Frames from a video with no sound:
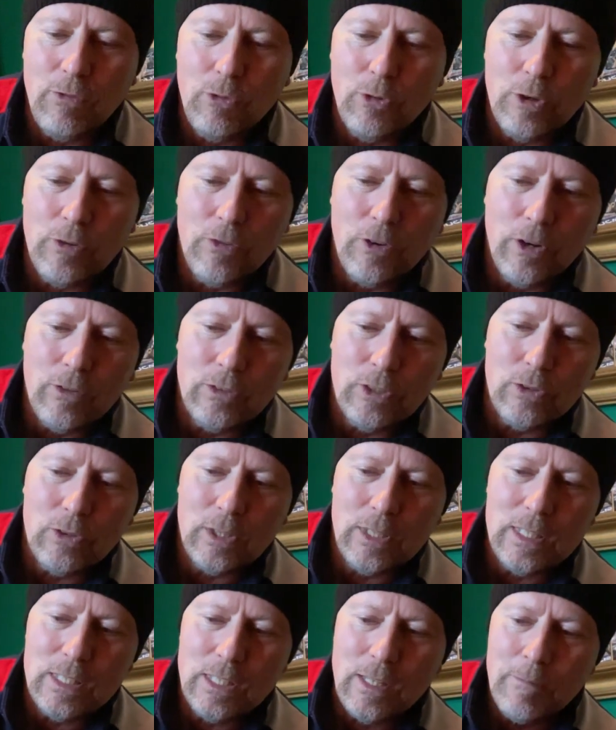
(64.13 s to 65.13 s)
45
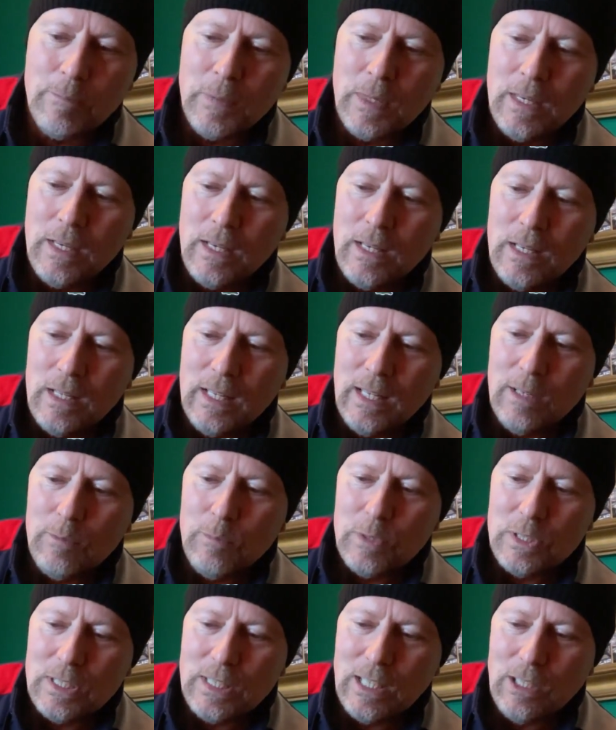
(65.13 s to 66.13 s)
degrees. Now
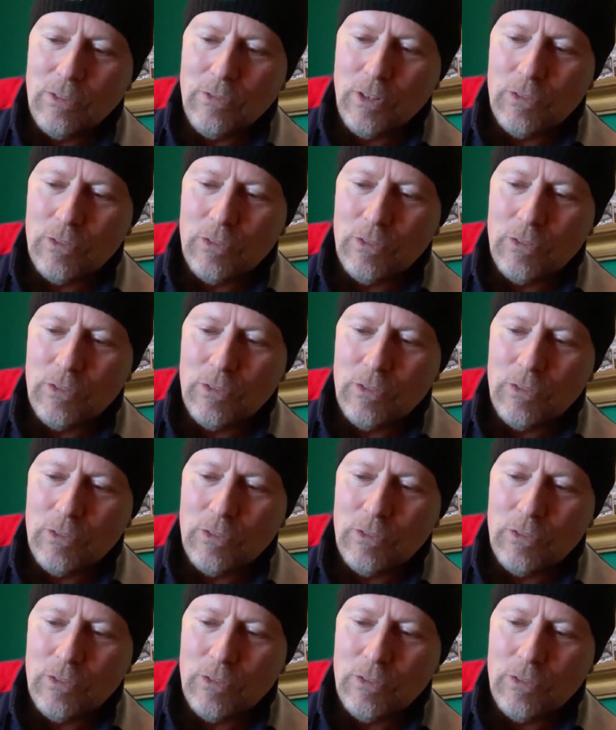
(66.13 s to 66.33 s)
myself,